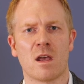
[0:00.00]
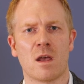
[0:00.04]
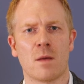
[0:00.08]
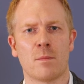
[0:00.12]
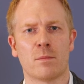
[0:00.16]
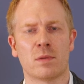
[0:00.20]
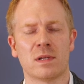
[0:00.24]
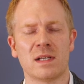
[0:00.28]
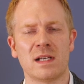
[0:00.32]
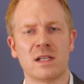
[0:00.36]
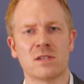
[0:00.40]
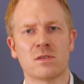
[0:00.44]

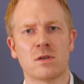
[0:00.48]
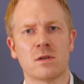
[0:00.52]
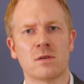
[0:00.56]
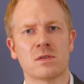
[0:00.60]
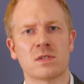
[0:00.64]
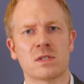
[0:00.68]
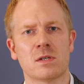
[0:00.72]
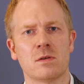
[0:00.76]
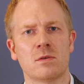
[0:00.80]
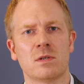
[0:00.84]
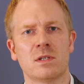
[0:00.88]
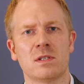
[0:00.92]
Please
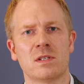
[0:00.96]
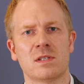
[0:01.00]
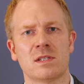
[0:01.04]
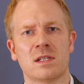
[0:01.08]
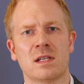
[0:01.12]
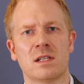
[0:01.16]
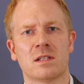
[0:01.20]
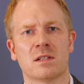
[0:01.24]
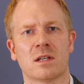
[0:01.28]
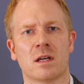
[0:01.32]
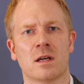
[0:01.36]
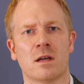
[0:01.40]
also
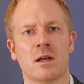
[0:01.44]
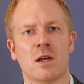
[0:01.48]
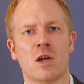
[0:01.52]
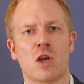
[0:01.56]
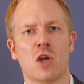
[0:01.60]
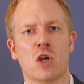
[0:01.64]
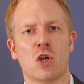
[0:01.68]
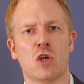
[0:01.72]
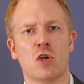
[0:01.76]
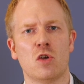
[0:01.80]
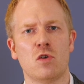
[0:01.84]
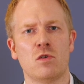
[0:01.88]
consider
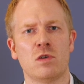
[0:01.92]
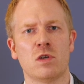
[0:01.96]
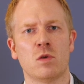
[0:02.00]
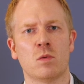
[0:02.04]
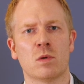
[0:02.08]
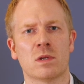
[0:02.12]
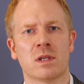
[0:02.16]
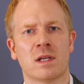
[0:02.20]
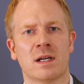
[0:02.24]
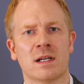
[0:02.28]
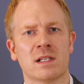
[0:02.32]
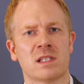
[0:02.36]
who you
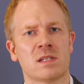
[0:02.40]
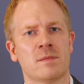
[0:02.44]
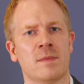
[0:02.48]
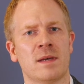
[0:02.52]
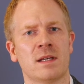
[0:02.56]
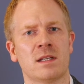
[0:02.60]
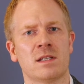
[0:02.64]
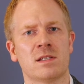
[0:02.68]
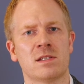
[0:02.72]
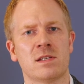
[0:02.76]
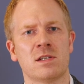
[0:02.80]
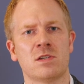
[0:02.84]
would like to make
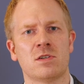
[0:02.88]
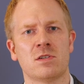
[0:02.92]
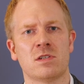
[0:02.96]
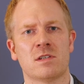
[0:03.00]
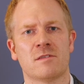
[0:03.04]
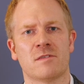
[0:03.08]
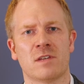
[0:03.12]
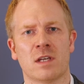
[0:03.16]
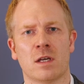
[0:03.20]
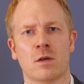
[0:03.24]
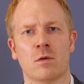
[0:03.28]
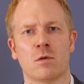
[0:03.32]
decisions
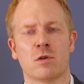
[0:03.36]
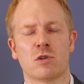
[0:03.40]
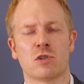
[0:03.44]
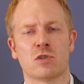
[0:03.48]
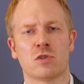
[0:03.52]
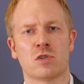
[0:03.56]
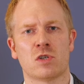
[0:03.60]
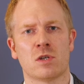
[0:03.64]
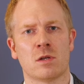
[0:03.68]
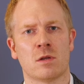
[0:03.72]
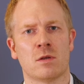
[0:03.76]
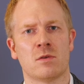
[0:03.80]
for you
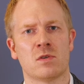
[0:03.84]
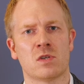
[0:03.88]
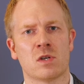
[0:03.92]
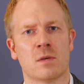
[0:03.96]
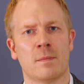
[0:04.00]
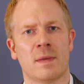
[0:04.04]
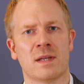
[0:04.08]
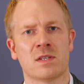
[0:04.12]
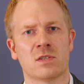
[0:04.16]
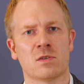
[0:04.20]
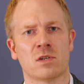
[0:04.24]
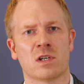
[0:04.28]
should you lose your
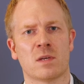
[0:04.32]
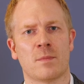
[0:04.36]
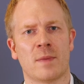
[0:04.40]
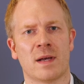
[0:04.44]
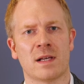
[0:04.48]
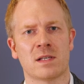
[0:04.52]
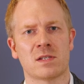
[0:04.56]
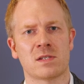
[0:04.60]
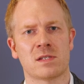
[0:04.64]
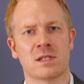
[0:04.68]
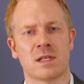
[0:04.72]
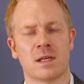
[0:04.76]
mental
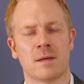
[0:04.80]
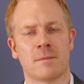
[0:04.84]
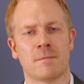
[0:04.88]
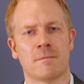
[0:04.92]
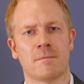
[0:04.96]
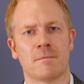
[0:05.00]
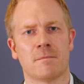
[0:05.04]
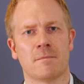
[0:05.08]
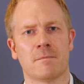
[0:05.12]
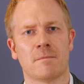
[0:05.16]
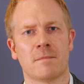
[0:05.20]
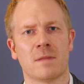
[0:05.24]
capacity.
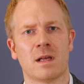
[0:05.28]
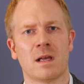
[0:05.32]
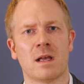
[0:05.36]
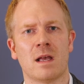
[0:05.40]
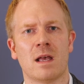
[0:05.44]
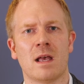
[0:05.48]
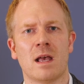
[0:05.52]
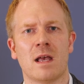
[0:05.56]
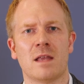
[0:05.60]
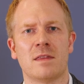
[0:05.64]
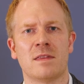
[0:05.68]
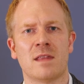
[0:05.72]

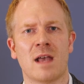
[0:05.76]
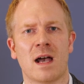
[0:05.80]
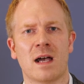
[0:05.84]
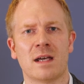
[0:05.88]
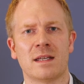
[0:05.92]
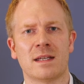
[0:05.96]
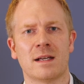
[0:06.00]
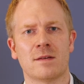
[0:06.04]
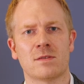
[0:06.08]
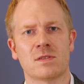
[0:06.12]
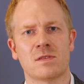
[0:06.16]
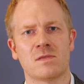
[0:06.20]
9
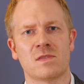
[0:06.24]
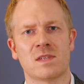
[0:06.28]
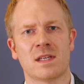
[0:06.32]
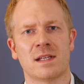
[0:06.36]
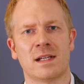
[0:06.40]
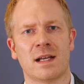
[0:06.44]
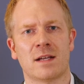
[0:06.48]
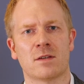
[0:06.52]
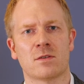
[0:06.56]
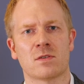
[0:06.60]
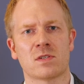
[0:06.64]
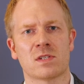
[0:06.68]
out of 10
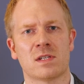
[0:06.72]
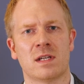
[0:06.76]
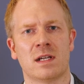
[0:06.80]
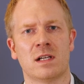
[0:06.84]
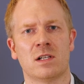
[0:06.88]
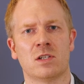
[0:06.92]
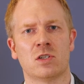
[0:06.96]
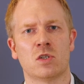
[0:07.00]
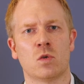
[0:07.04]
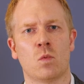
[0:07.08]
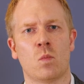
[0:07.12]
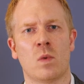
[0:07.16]
adults in
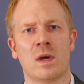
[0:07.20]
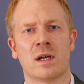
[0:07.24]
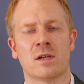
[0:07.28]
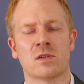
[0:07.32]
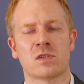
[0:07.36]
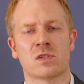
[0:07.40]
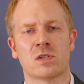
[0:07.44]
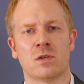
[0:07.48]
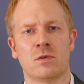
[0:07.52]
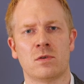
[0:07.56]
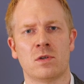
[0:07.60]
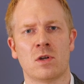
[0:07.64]
England and Wales
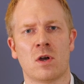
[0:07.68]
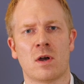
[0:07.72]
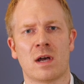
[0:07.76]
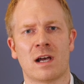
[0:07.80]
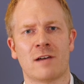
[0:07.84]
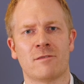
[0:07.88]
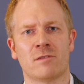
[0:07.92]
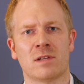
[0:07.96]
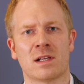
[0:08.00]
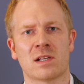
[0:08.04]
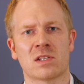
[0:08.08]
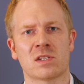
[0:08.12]
do not
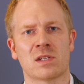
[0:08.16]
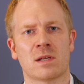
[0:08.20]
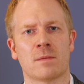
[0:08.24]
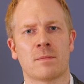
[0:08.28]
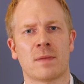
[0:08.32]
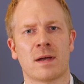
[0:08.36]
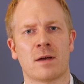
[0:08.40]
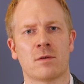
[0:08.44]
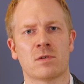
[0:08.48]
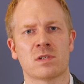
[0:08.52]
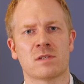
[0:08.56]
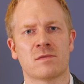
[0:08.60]
have lasting
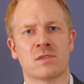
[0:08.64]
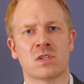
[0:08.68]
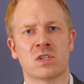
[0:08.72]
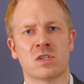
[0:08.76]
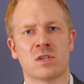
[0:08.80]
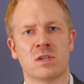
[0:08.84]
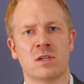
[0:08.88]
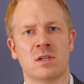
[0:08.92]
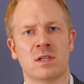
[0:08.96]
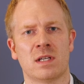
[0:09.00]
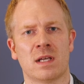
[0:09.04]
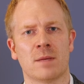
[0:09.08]
powers of
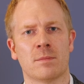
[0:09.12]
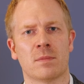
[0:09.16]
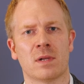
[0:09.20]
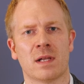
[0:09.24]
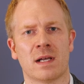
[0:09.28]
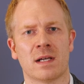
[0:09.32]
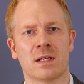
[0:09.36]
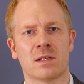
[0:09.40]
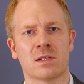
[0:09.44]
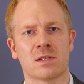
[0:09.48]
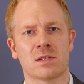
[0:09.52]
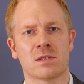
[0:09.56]
attorney in
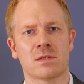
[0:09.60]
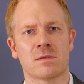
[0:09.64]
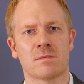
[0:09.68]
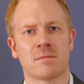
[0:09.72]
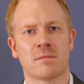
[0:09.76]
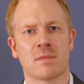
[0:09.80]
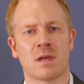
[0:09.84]
place.